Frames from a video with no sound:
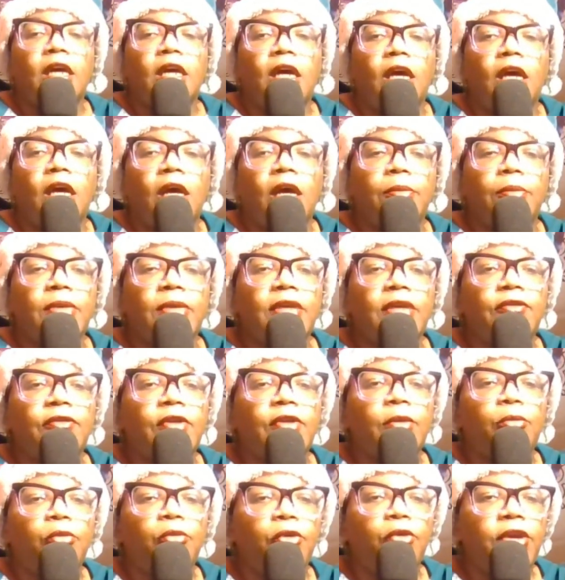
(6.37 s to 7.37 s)
Um, giving a
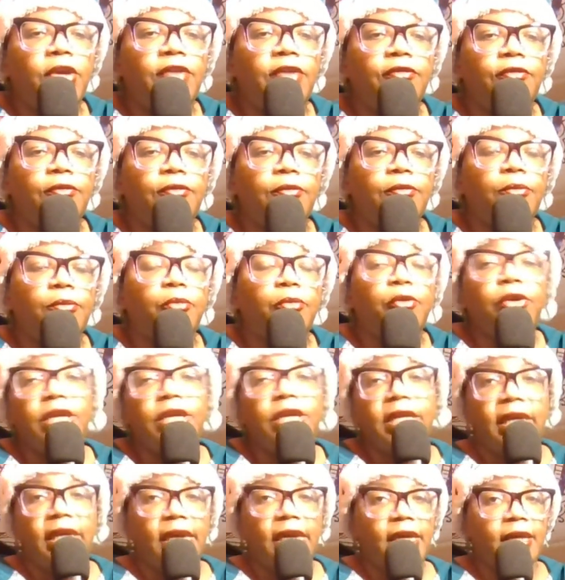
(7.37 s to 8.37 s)
brief
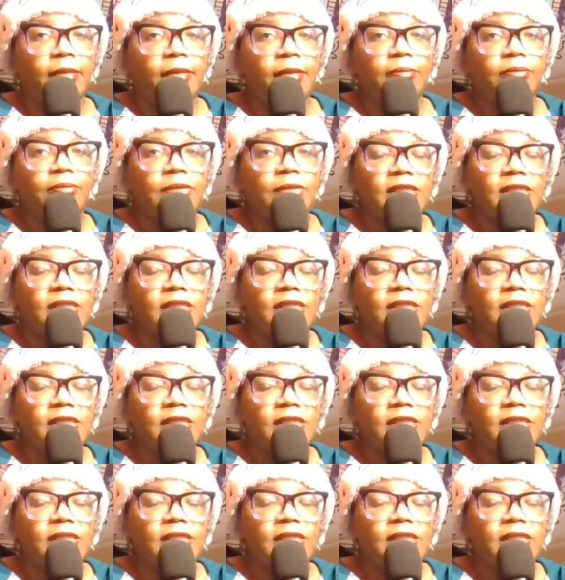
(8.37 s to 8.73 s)
pregame